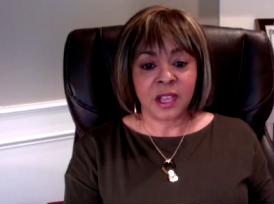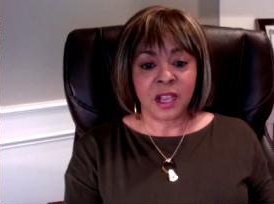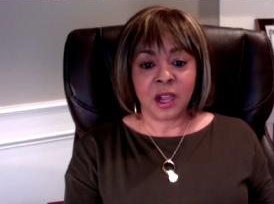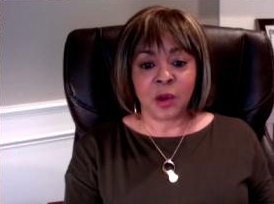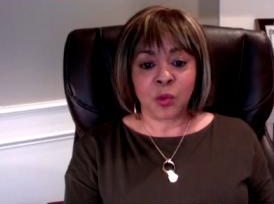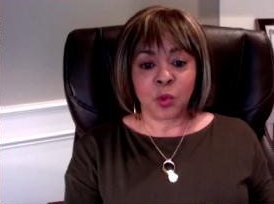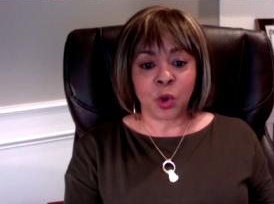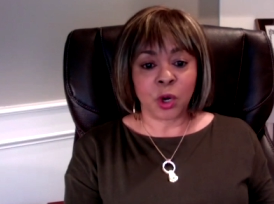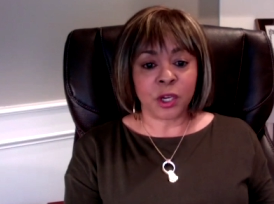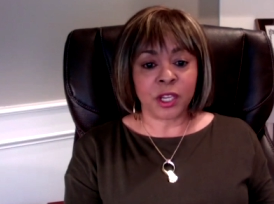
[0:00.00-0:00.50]

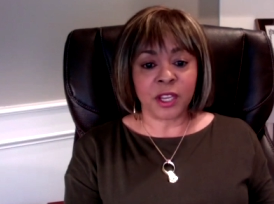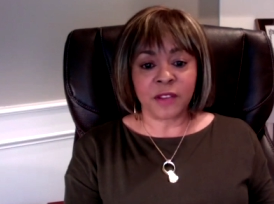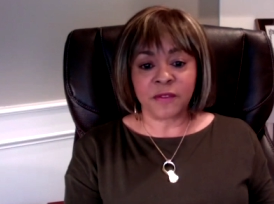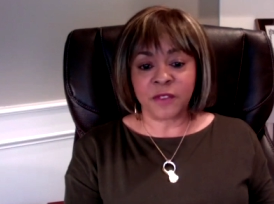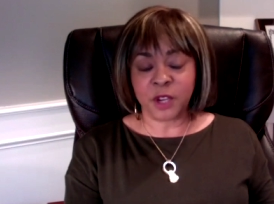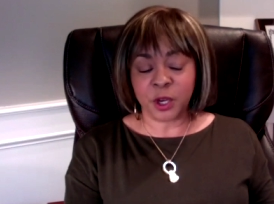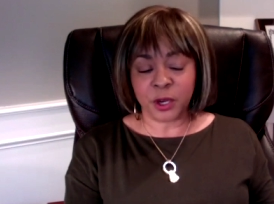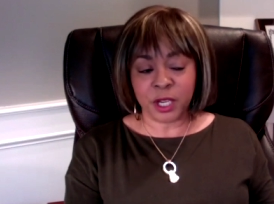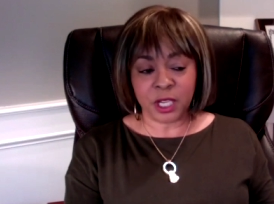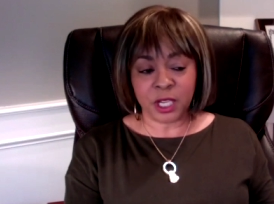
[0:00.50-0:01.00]
uh, working
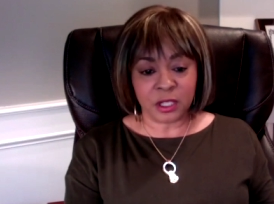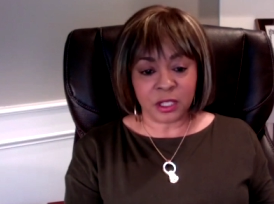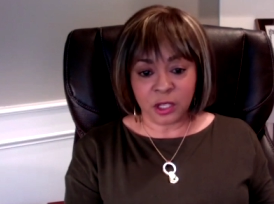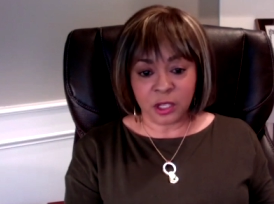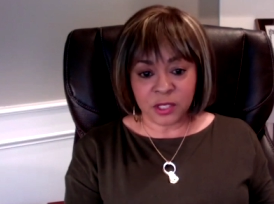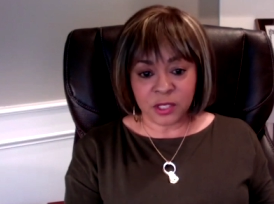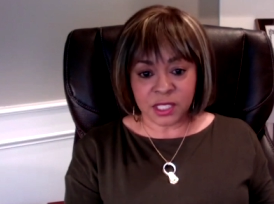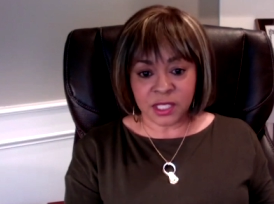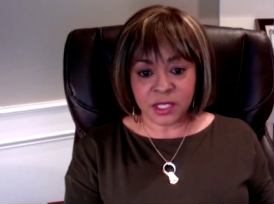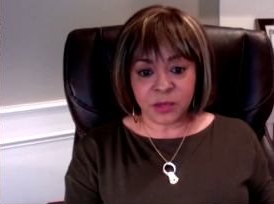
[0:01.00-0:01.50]
very
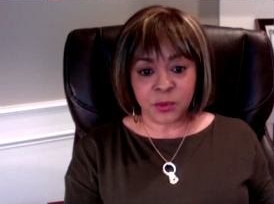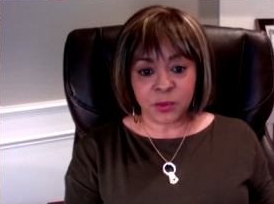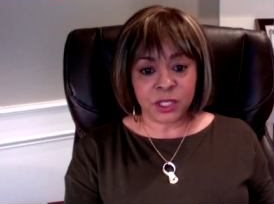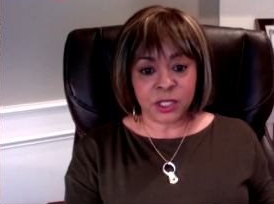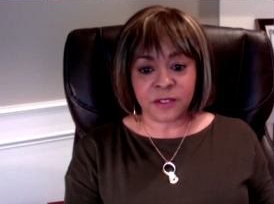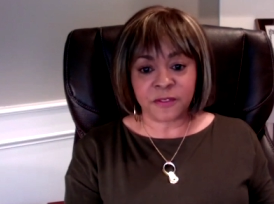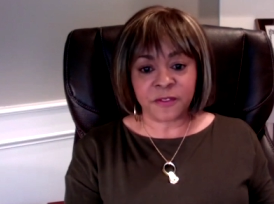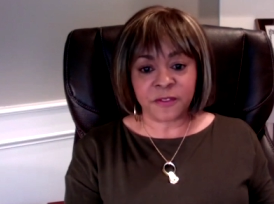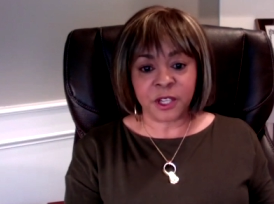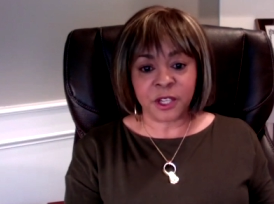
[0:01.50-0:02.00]
closely
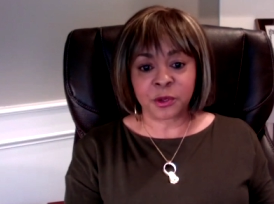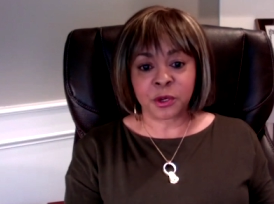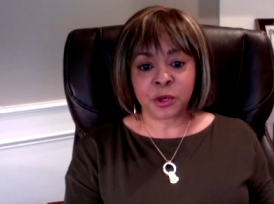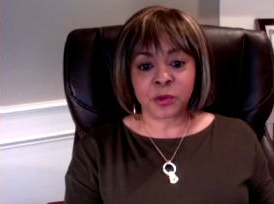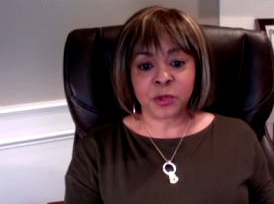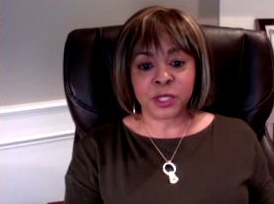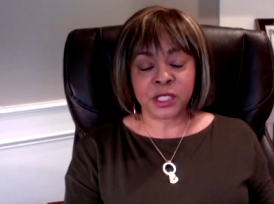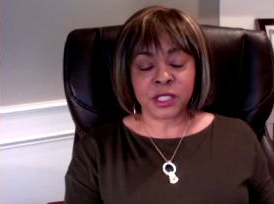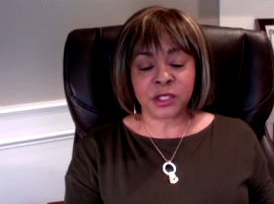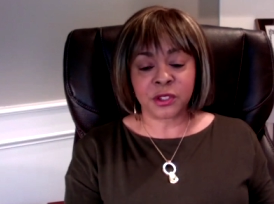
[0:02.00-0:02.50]
with the
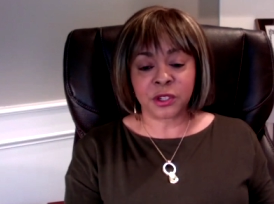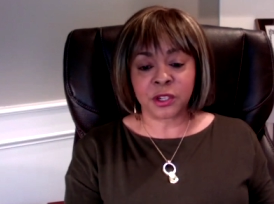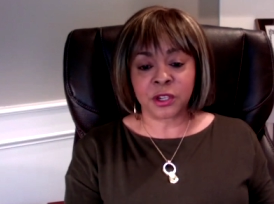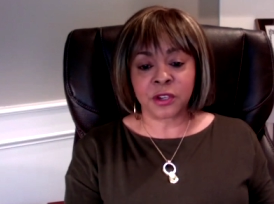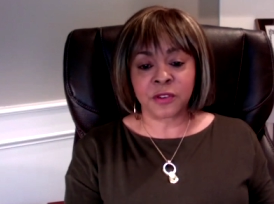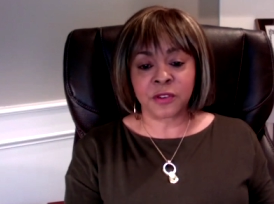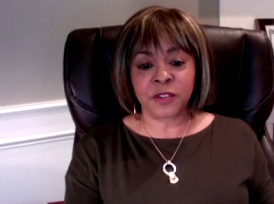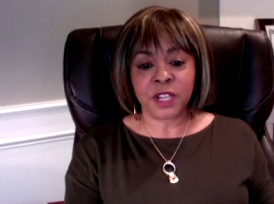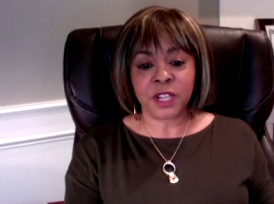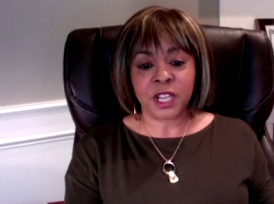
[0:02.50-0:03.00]
Federal
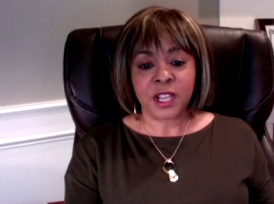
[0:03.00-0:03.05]
Reserve,